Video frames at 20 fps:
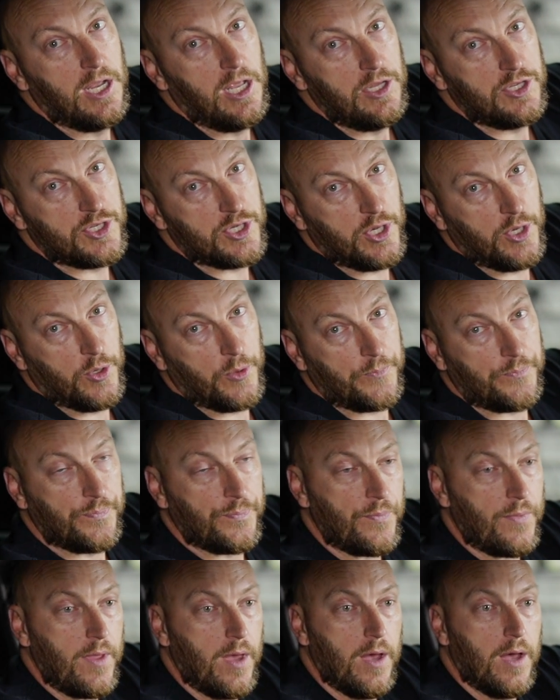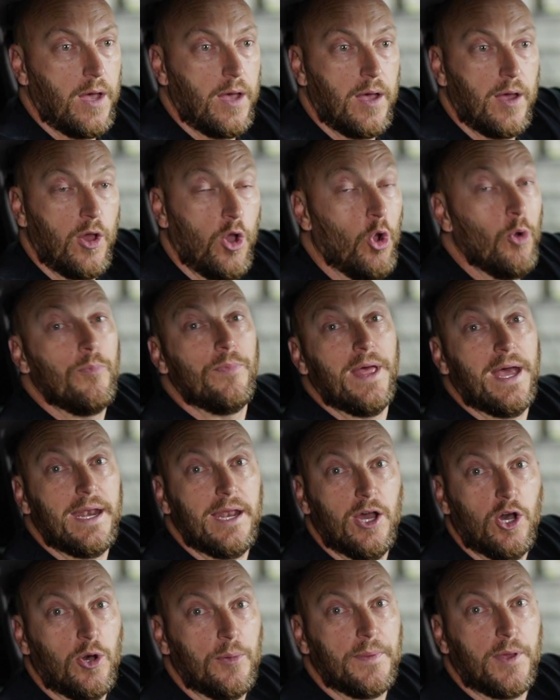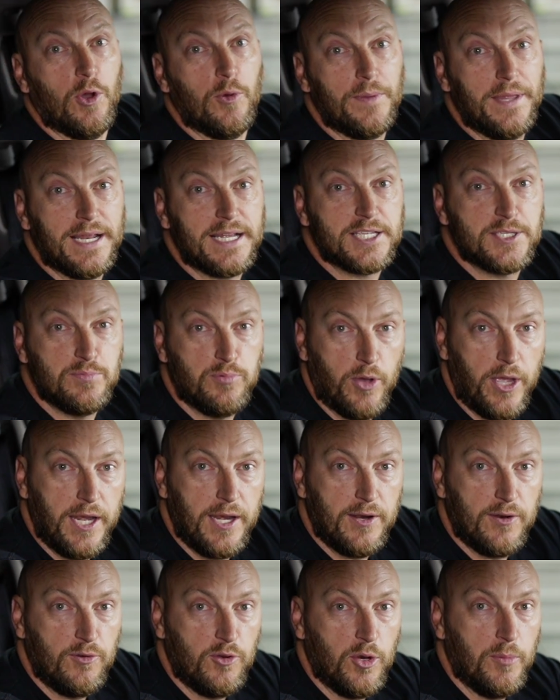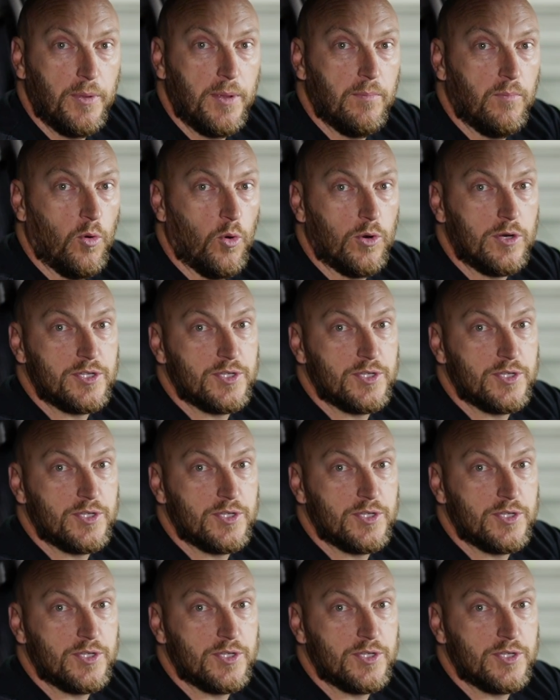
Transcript: So I hope that helped. I hope that explained it a little bit more.